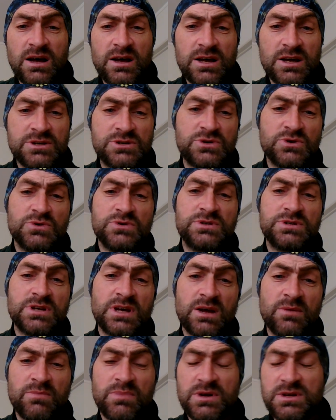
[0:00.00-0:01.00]
issues
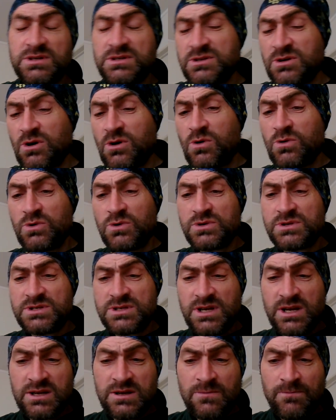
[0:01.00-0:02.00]
can be told or
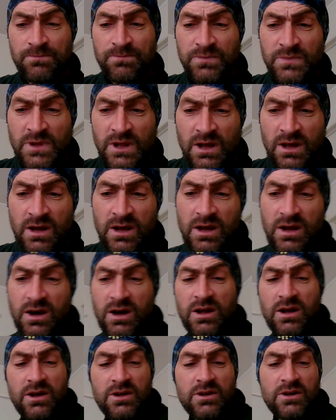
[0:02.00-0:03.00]
said.
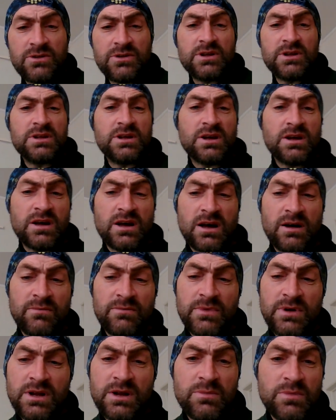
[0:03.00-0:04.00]
I think that
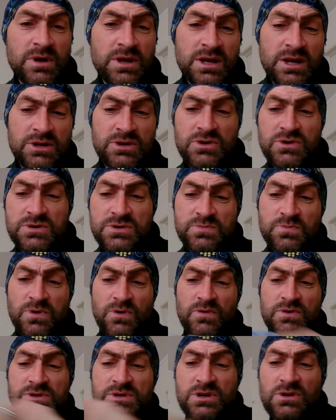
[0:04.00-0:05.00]
enemy can use
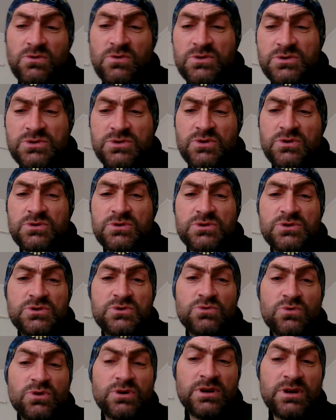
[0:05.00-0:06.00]
privacy laws to
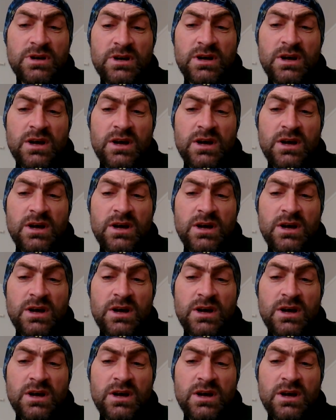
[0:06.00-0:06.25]
destroy